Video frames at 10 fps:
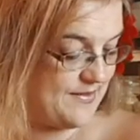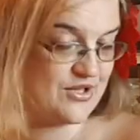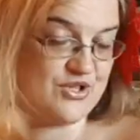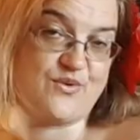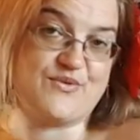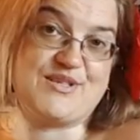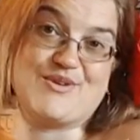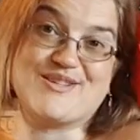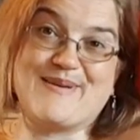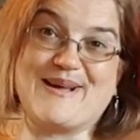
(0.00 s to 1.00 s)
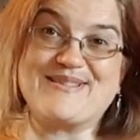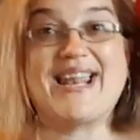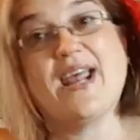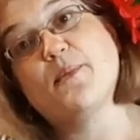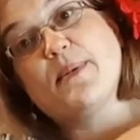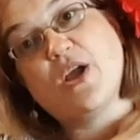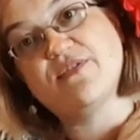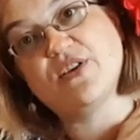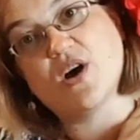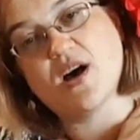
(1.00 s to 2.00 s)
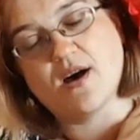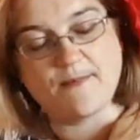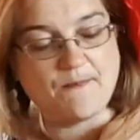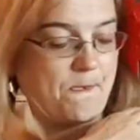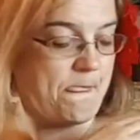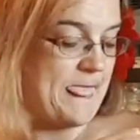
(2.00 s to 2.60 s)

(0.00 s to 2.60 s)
because you obviously want to be able to get up over your arm.